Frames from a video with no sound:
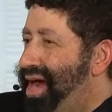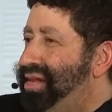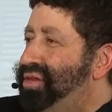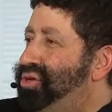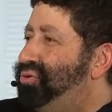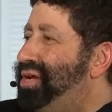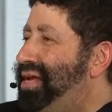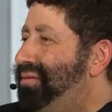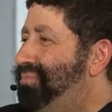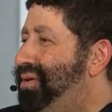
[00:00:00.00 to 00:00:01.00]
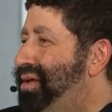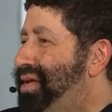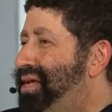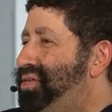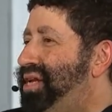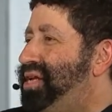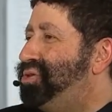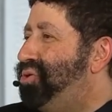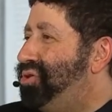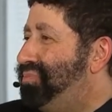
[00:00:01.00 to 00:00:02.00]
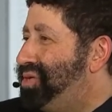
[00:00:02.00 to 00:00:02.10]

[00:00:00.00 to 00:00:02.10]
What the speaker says: And in the dream, he said he saw the